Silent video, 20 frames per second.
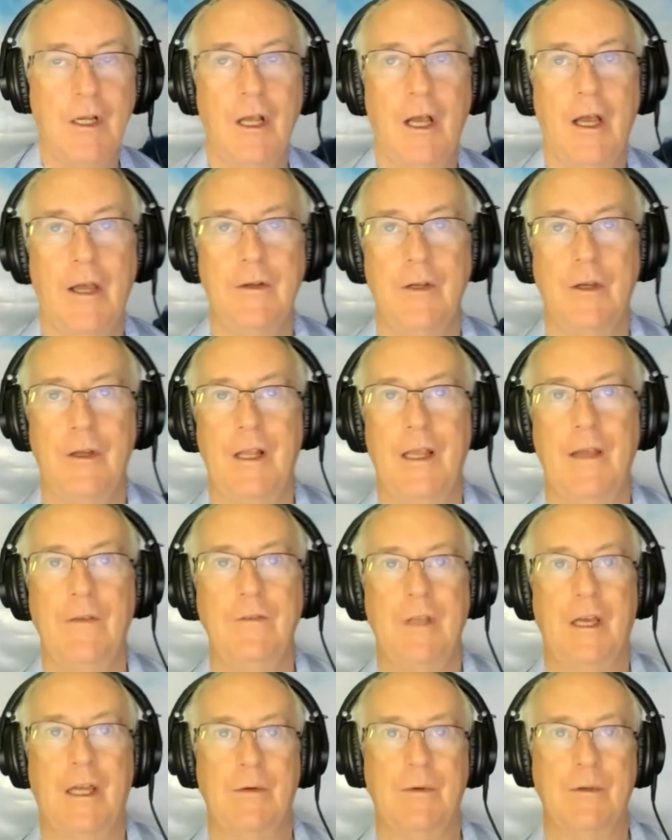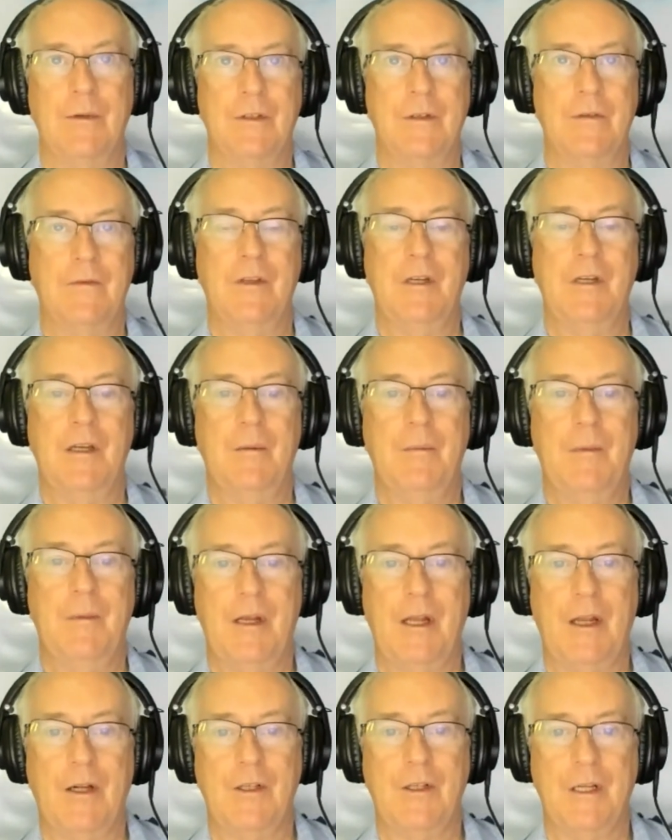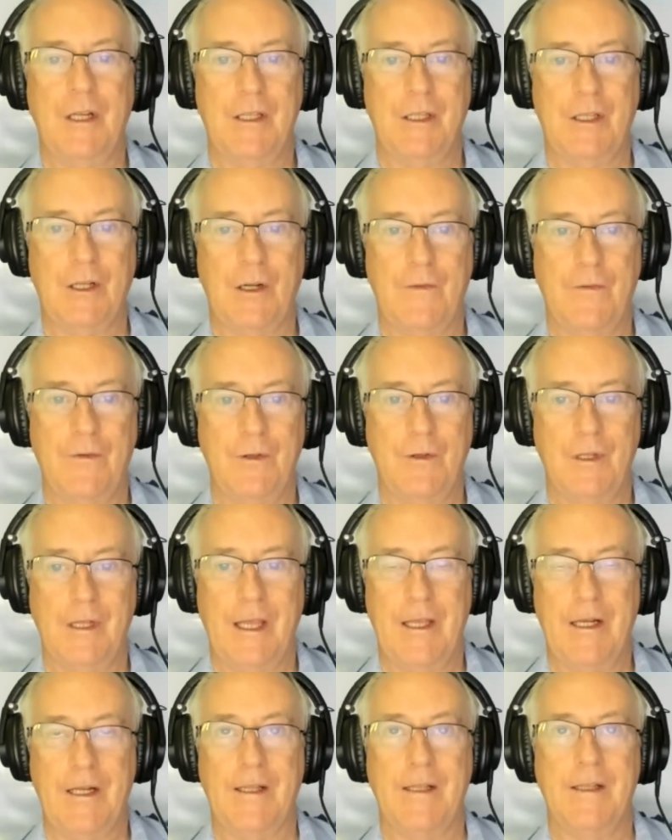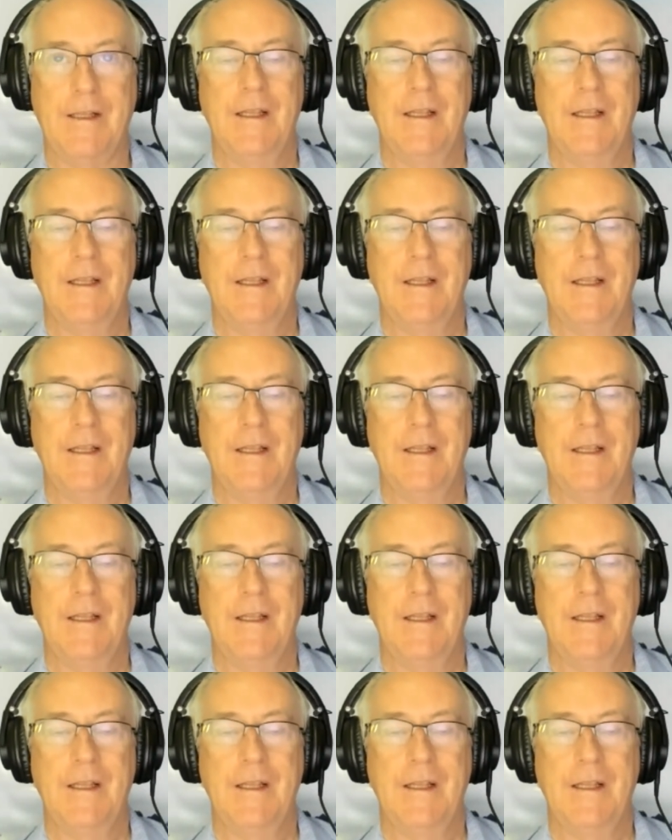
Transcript: I don't have data in Slovenia. I might actually get that off you later.